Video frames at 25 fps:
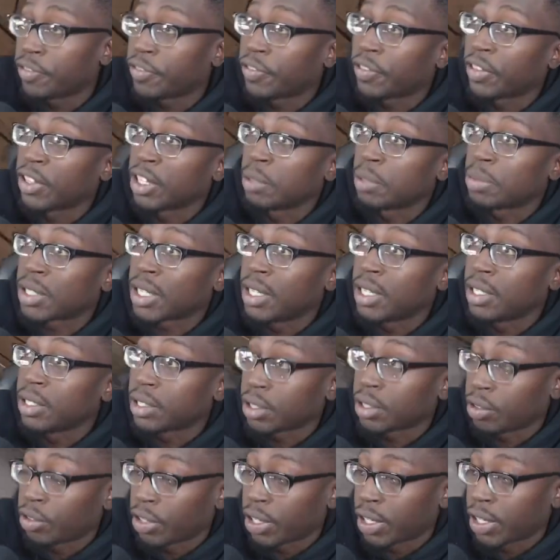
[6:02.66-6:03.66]
flips
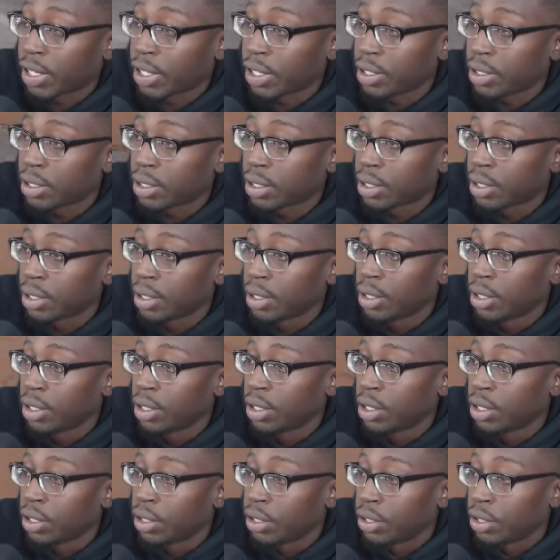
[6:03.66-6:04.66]
into grinds,
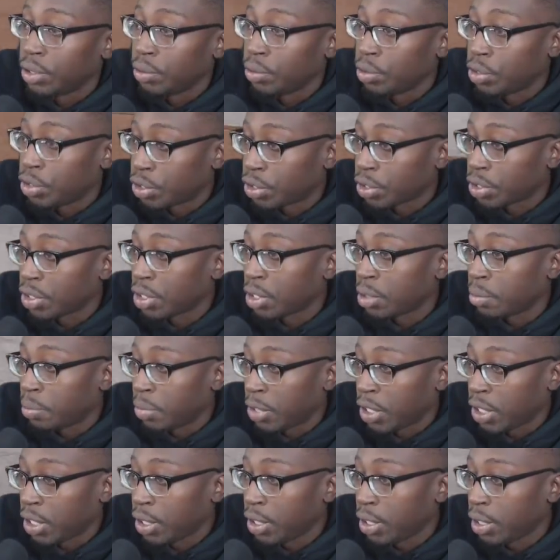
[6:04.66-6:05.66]
you should
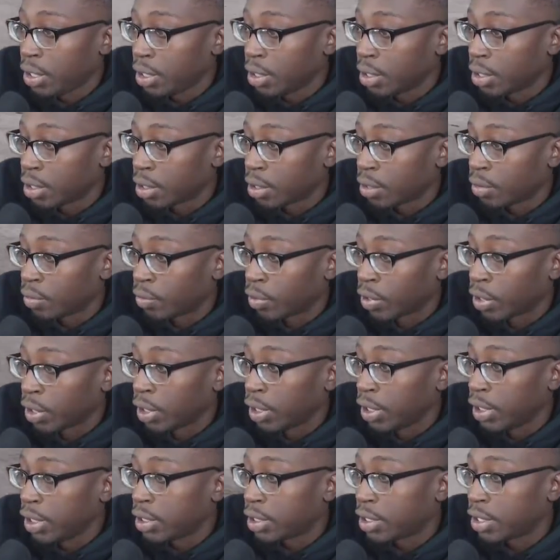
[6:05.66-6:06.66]
be
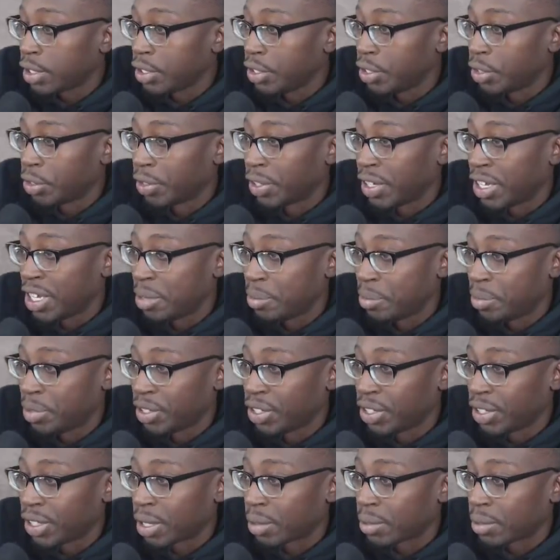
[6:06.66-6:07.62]
releasing your input.